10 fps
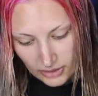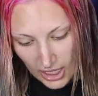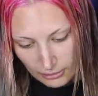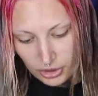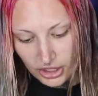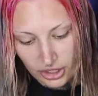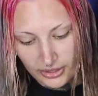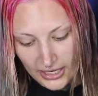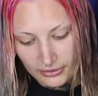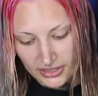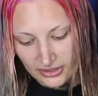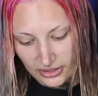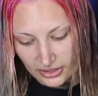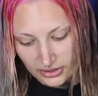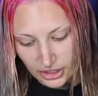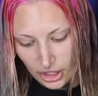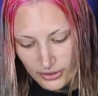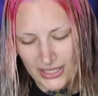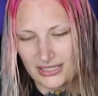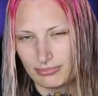I'm really okay with either. You know, a
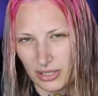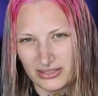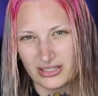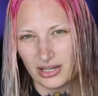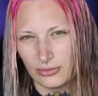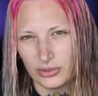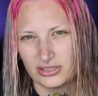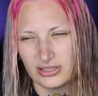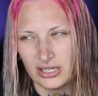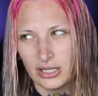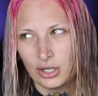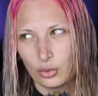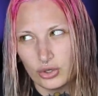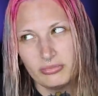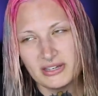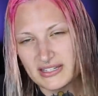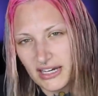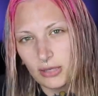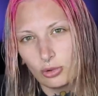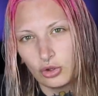nice buzz cut wouldn't be
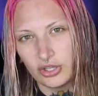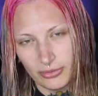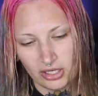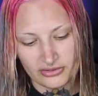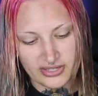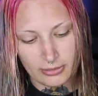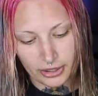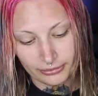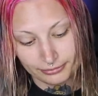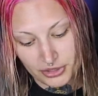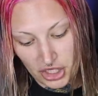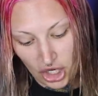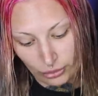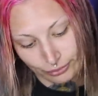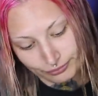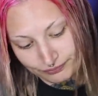terrible in the middle of summer. So,